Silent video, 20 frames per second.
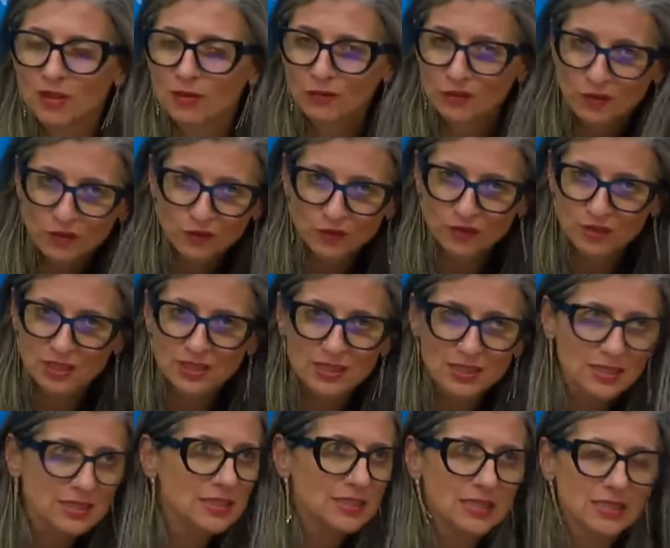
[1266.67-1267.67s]
the
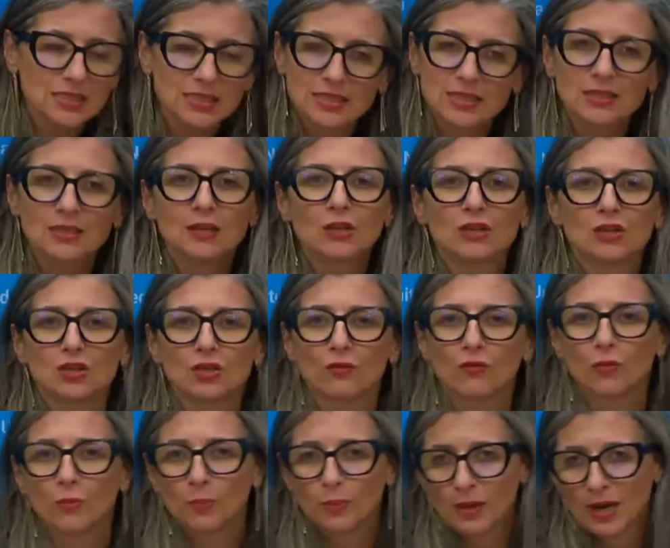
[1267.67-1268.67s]
56 years
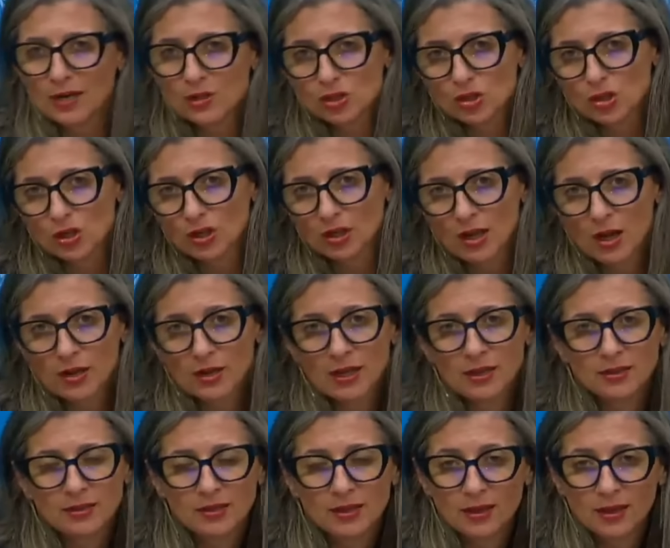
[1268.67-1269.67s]
of oppression
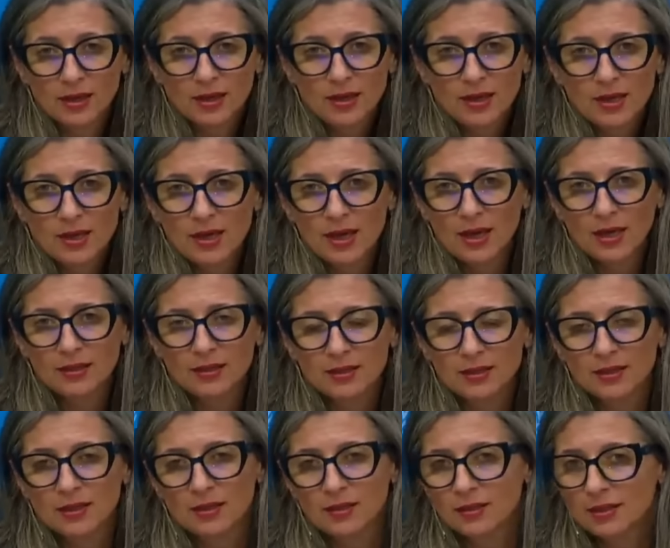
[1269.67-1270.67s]
and
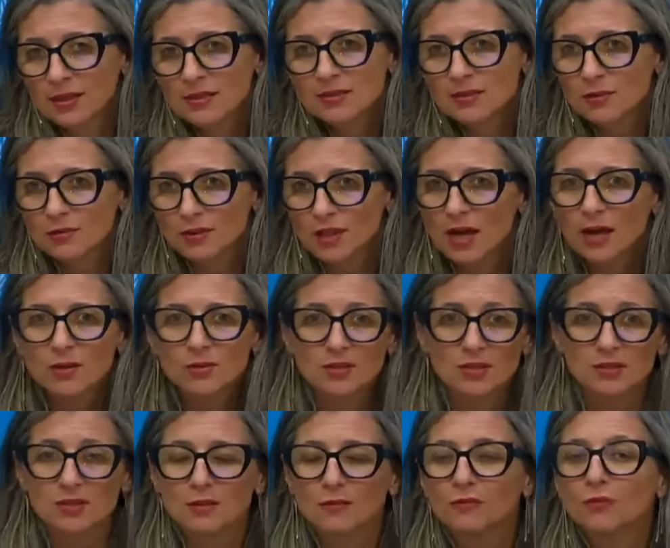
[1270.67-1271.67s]
the tens of
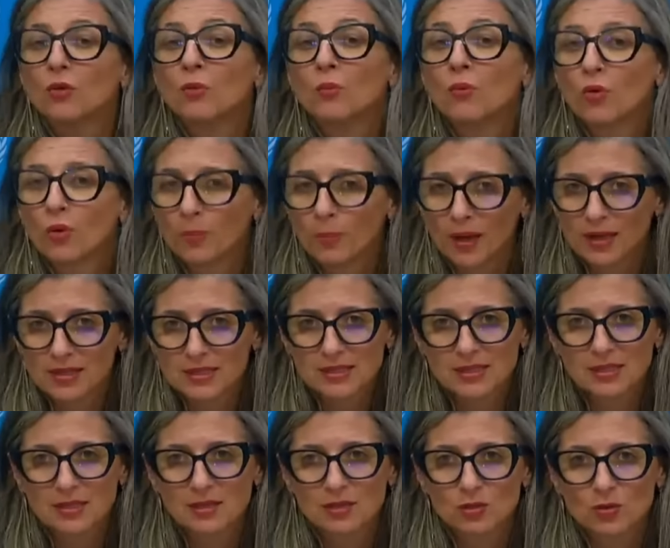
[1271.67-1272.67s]
thousands, if no more,
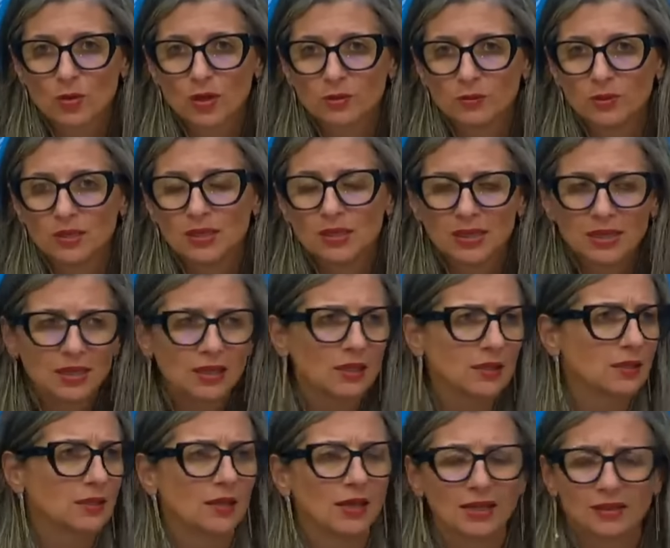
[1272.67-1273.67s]
Palestinians who had been
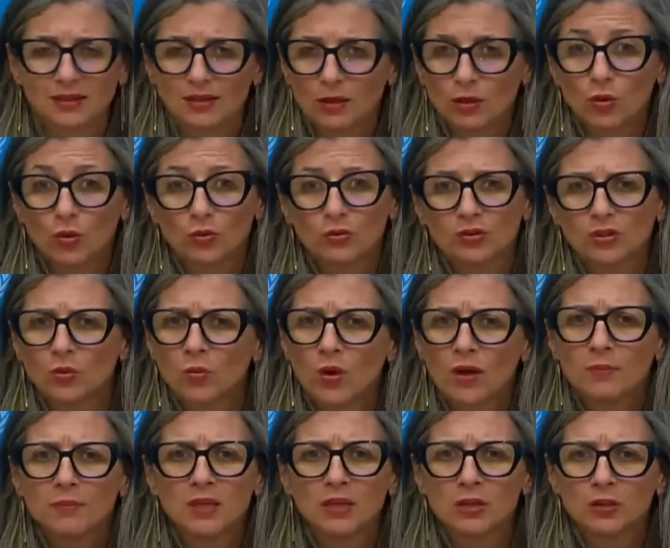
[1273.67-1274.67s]
killed, let alone the
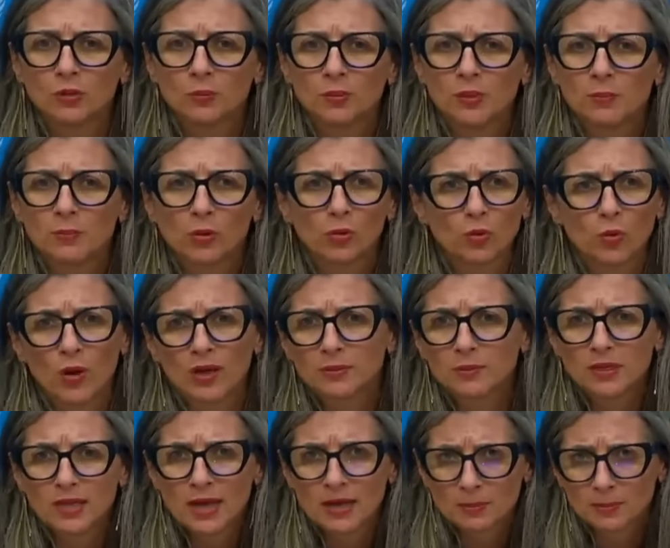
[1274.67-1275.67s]
1 million people who had
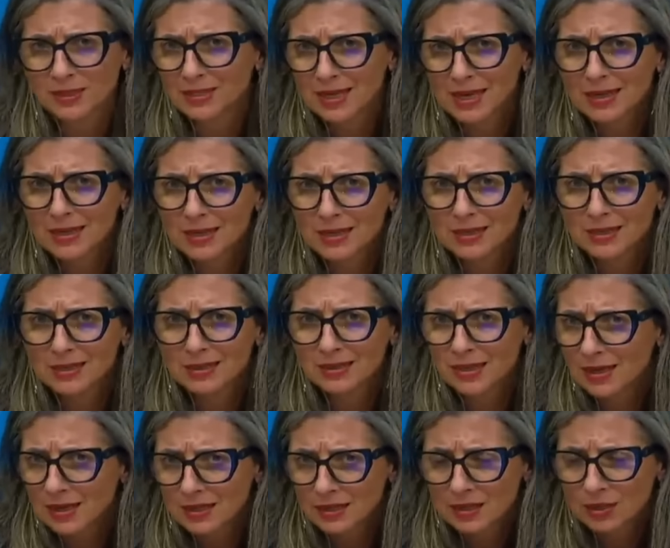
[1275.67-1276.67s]
been arbitrarily
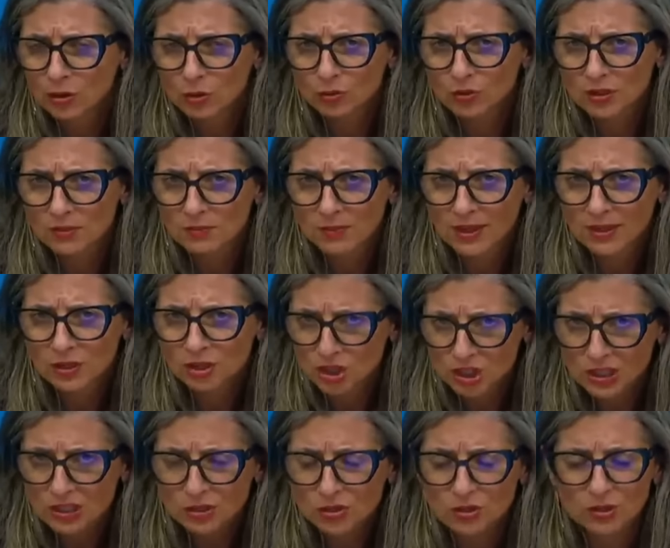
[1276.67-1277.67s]
detained, including many
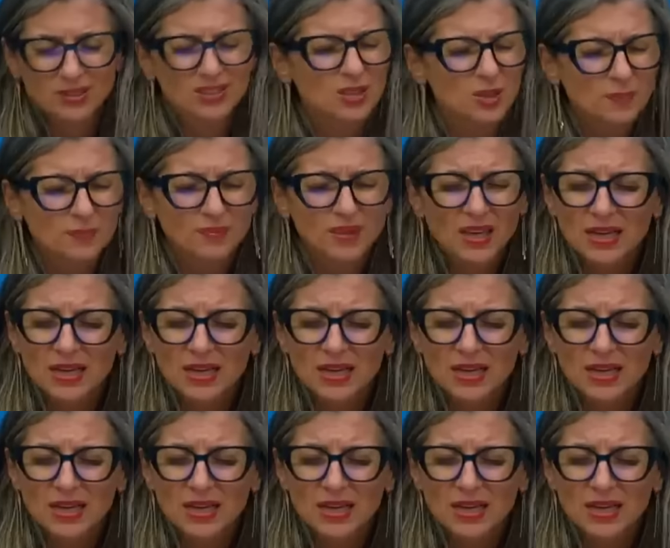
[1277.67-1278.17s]
children. So